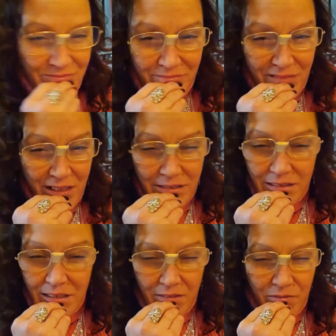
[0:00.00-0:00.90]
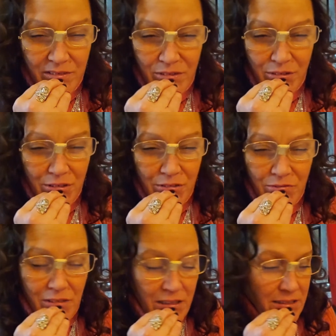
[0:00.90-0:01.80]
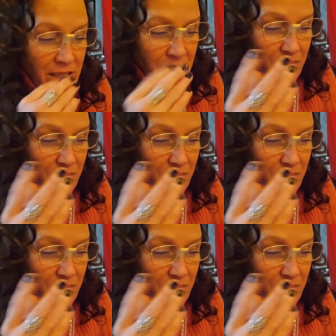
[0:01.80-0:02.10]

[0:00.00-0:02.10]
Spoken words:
That's not even true. That's not even